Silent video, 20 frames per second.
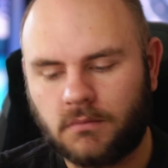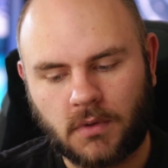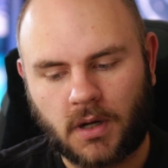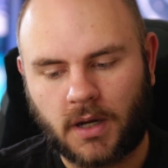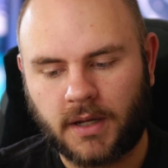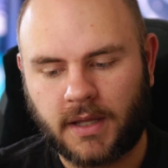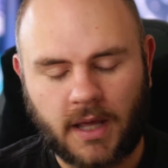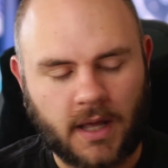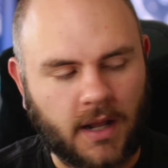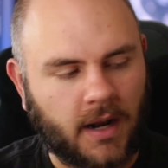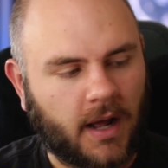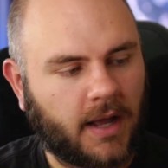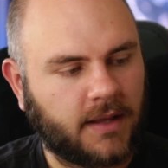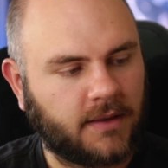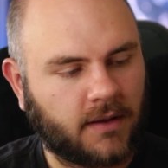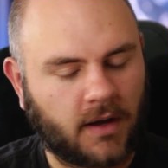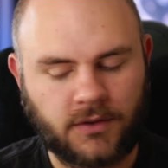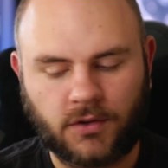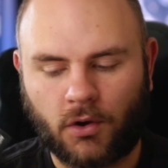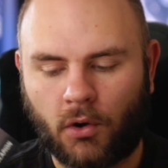again, I
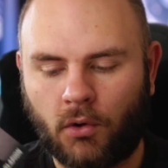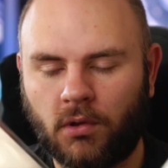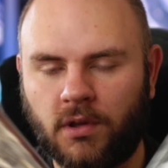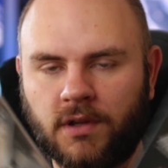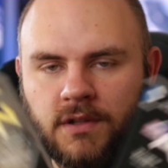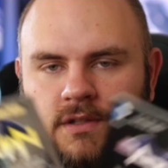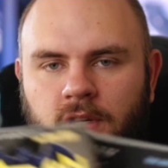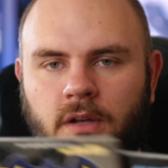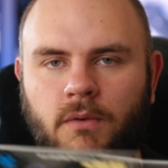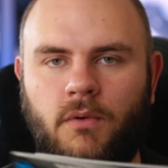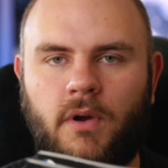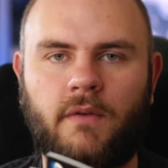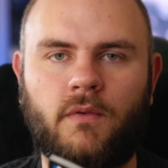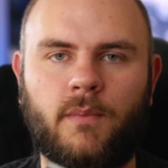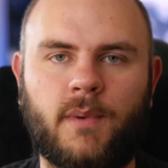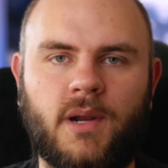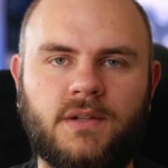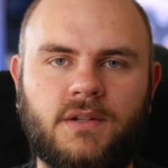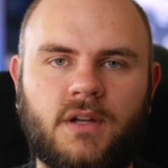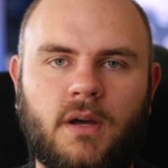totally see where
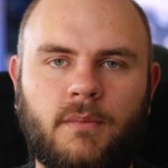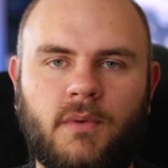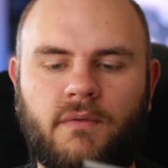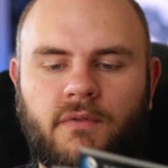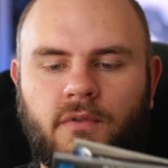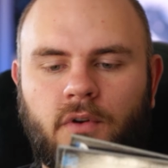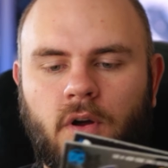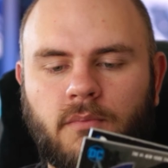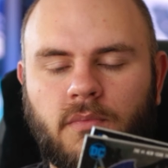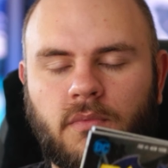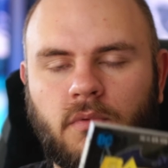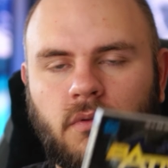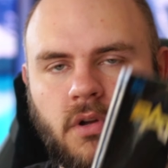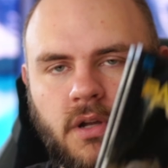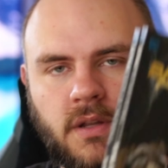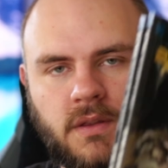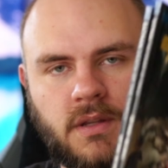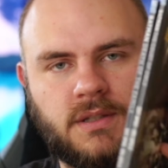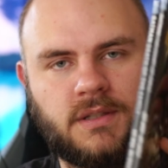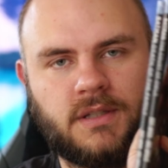everybody's coming from.
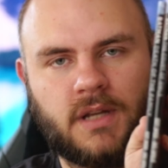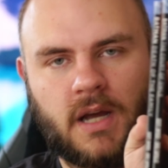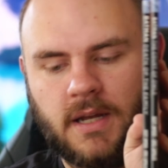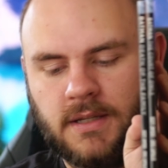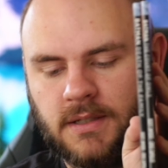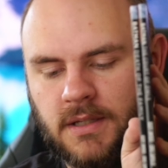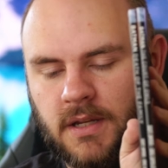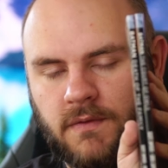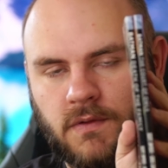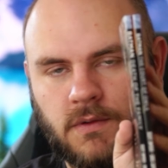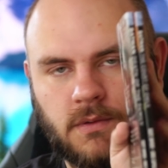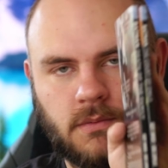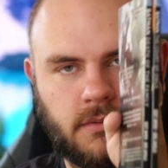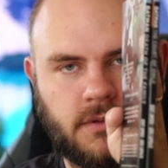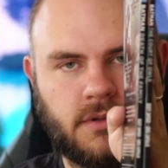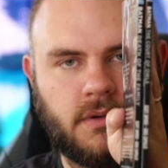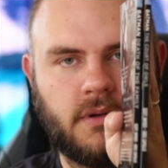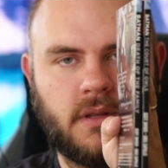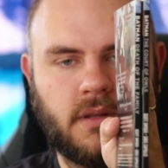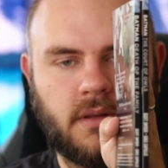Look at the size difference
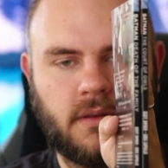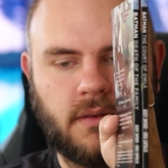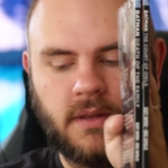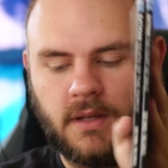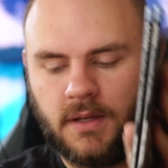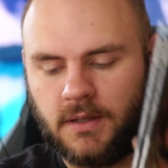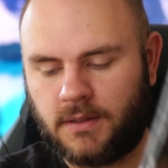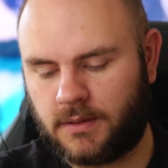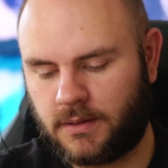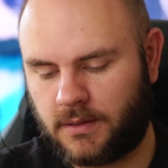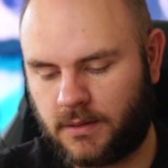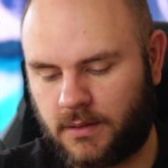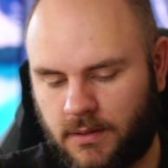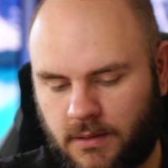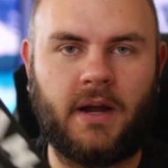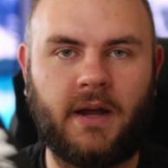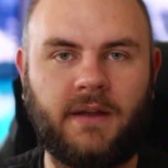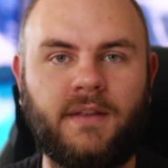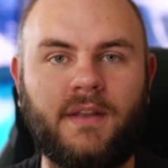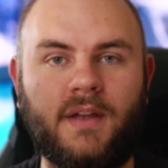between this
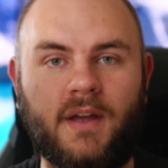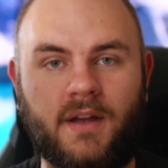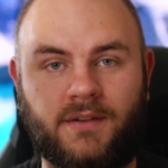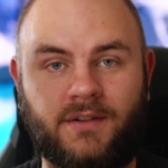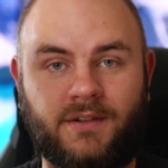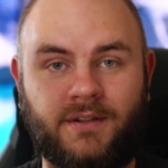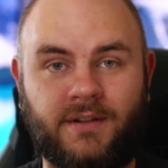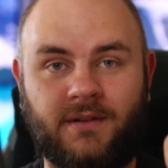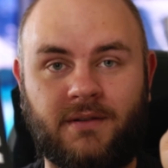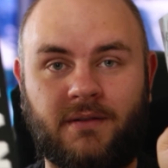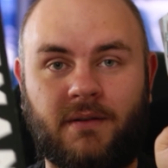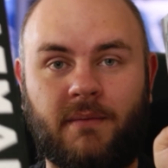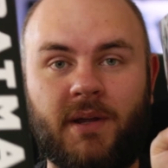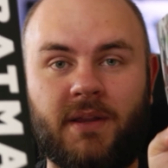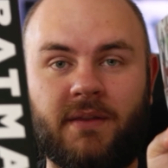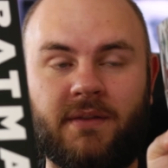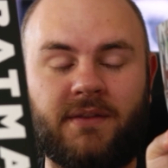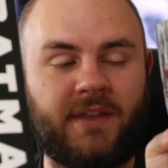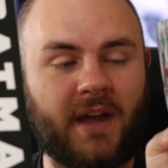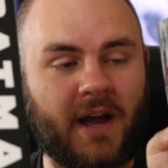and this. I
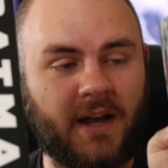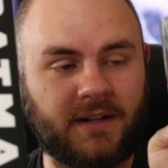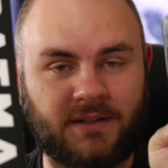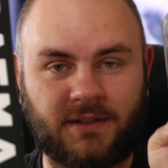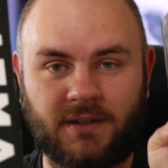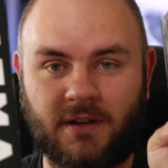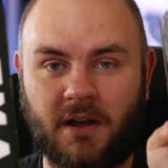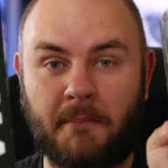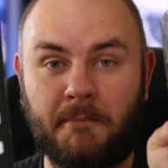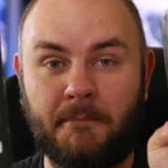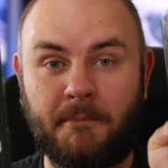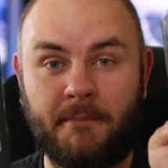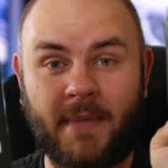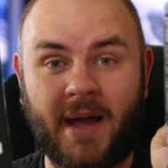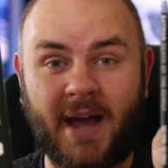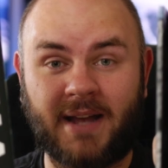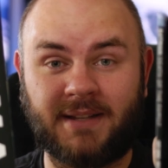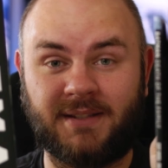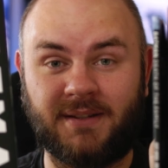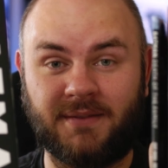mean, that's a
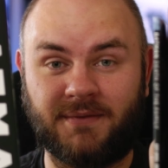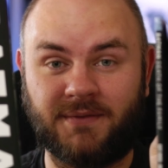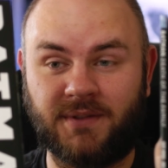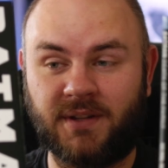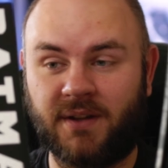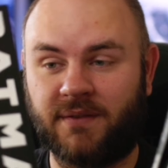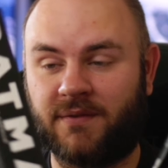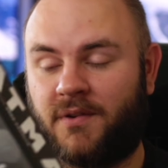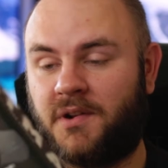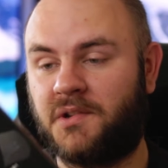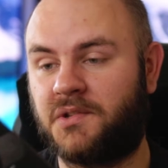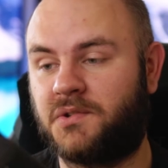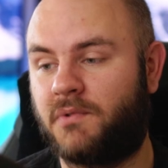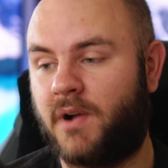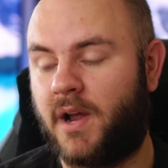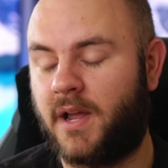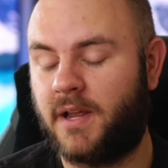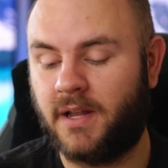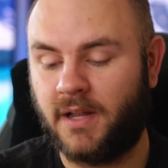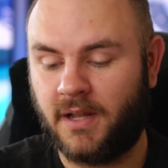massive difference,
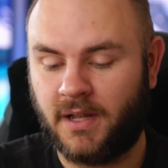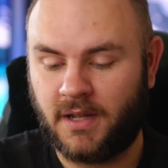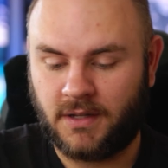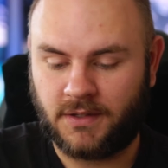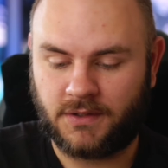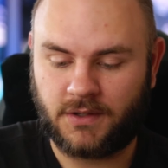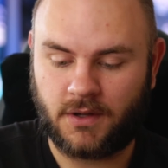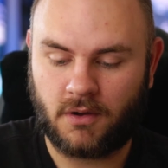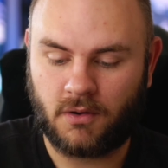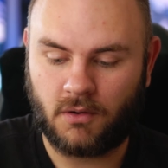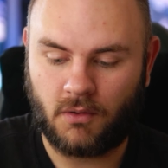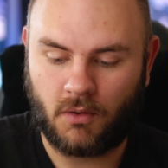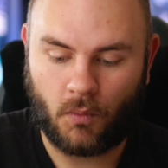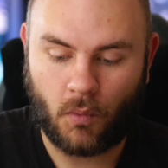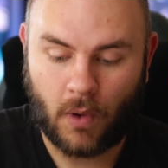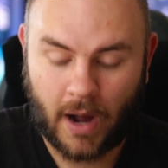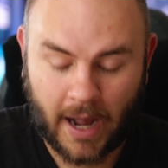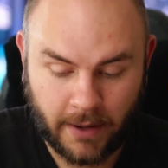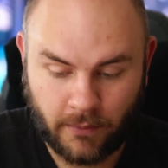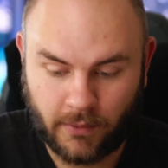right? So
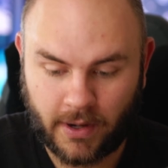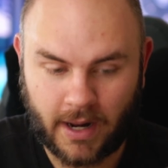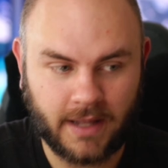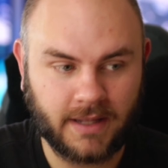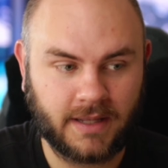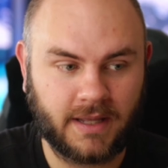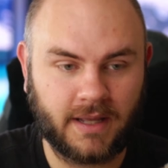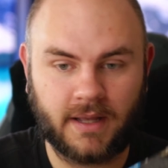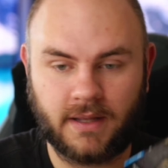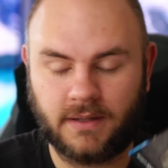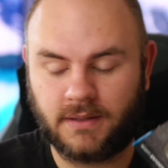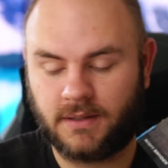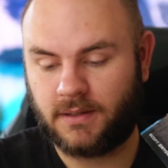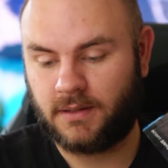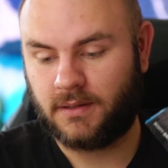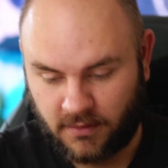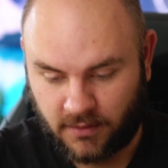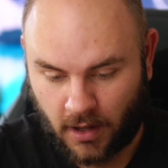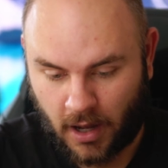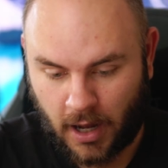why would I get
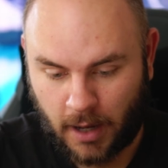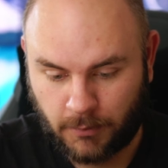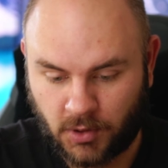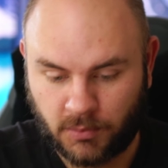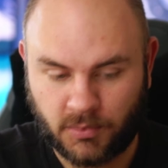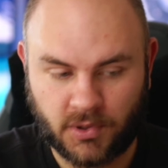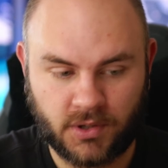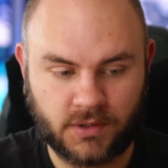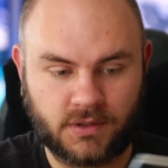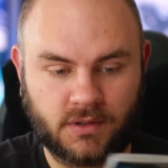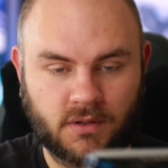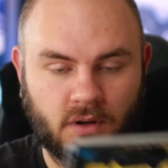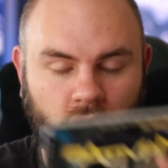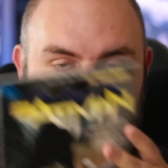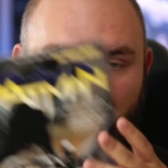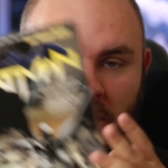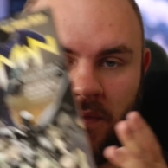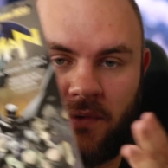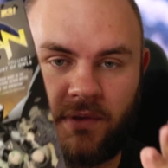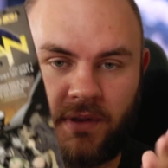the omnibus
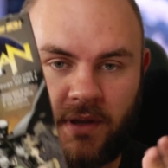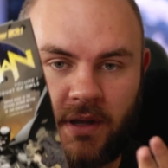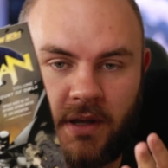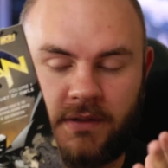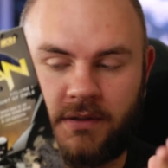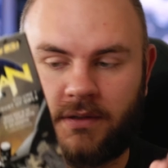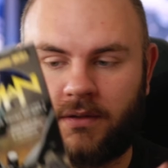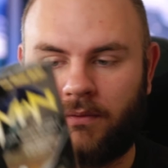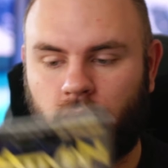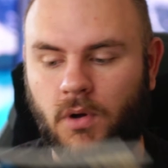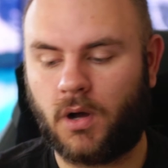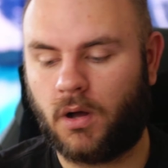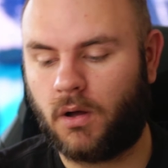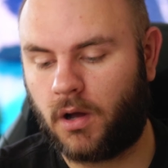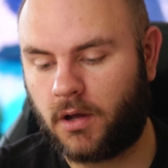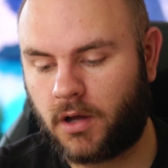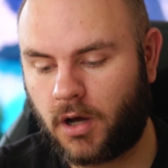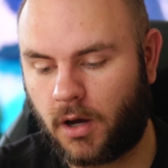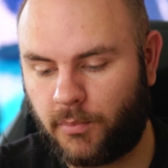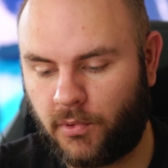over this? Well,
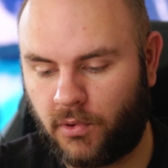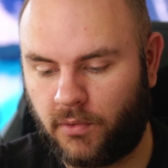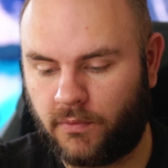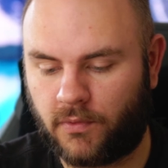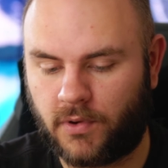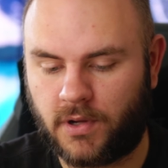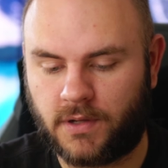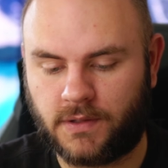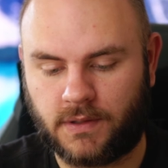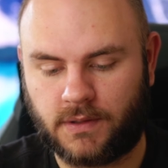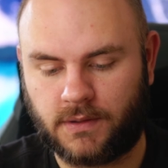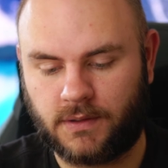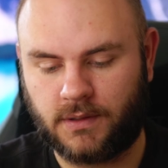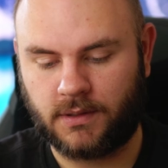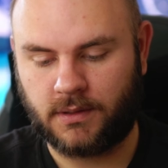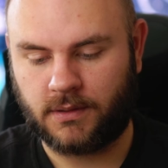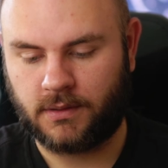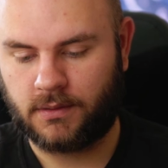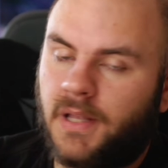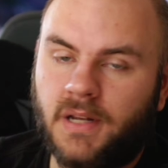a couple of
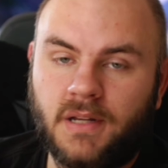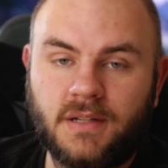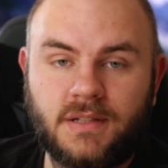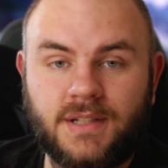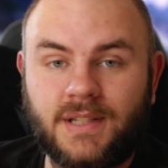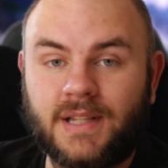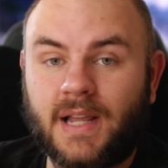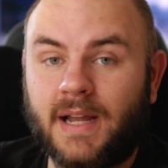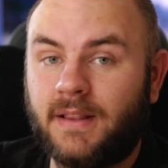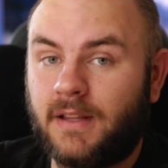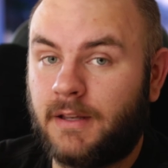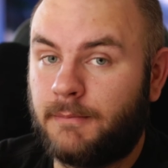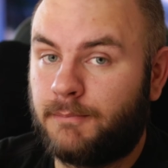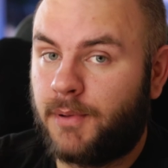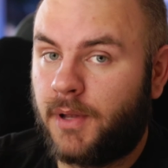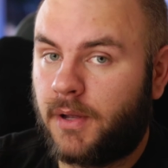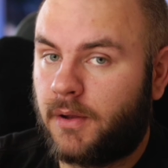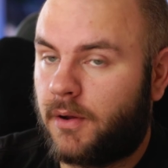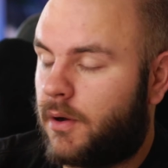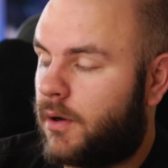reasons. It is slightly
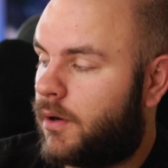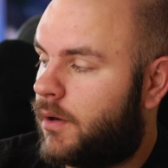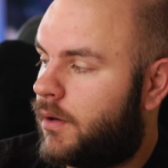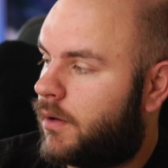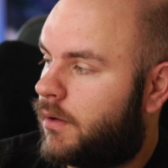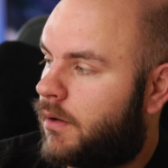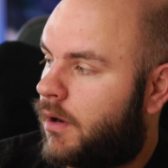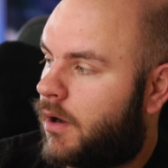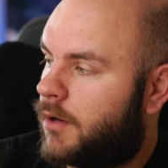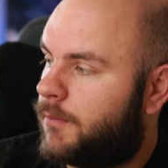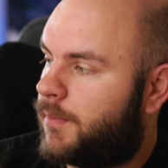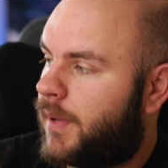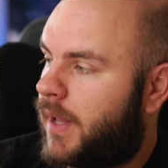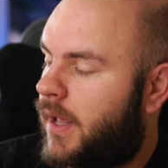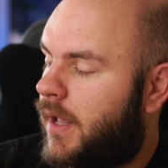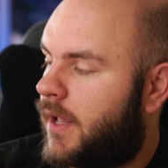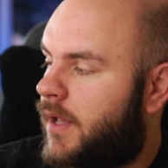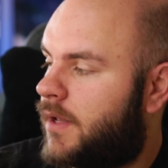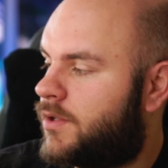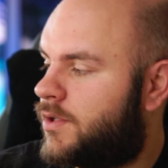bigger on
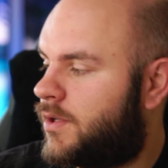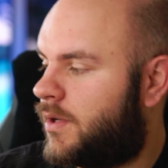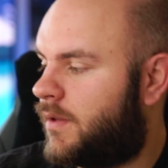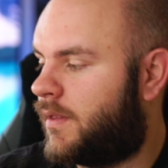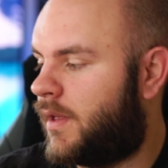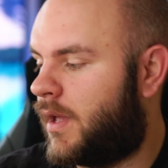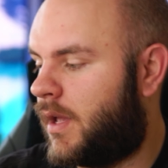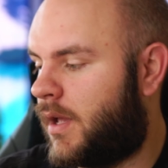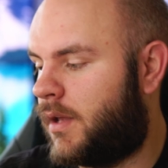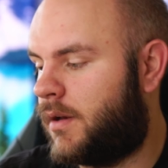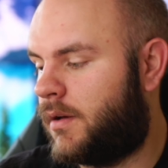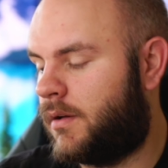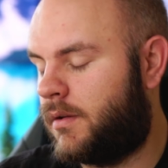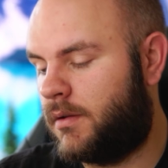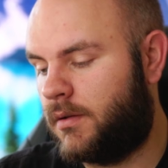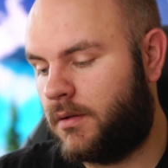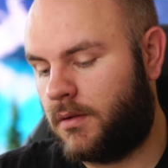page than